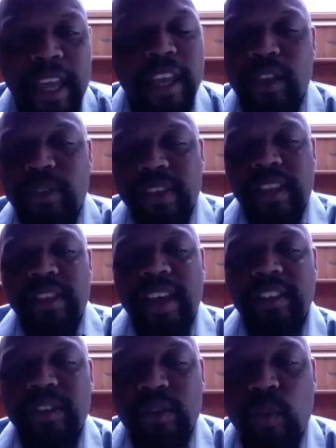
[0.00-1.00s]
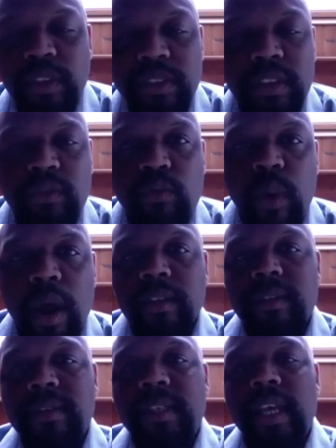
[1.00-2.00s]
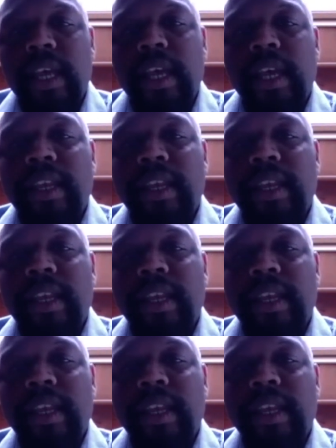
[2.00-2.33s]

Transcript: you said that you wanted to write an